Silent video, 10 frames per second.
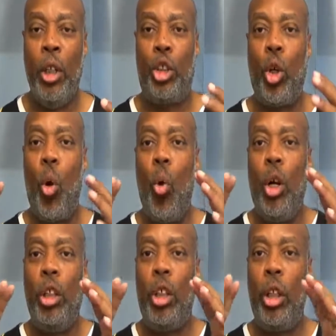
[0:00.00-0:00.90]
So
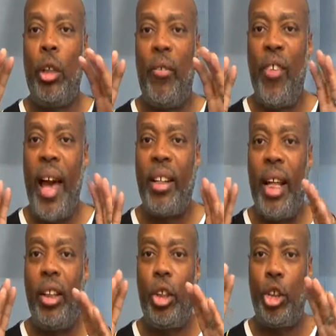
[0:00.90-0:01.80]
the fact
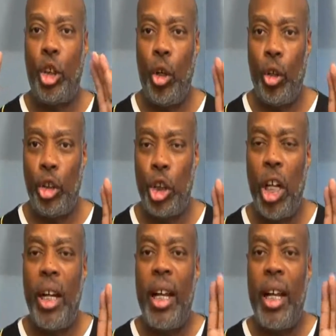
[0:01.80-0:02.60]
that the church